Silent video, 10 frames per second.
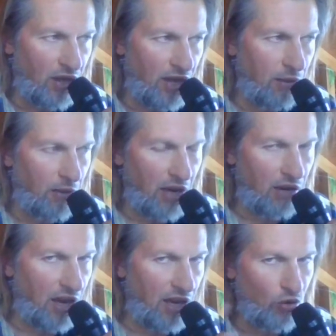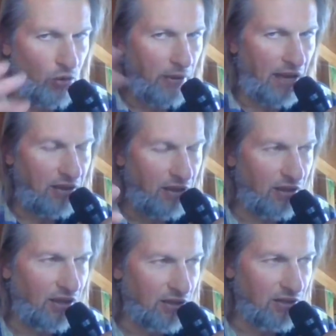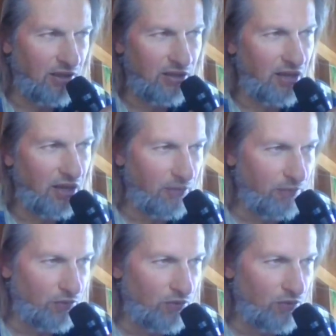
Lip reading: I combine techniques, let's say,